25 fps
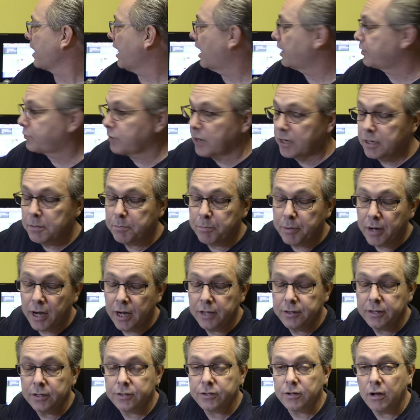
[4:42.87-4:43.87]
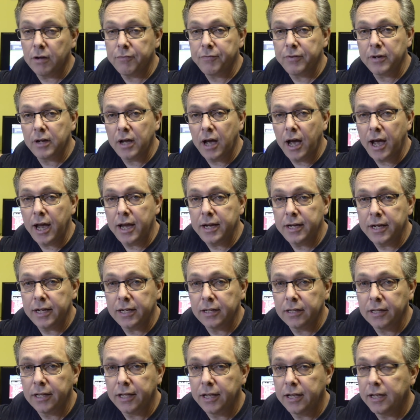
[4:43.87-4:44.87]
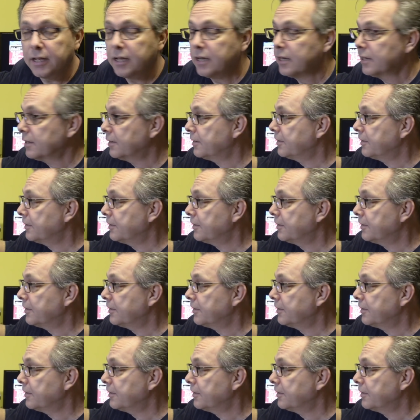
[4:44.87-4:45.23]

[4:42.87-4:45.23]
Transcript: I tried to buy this off a guy in Italy.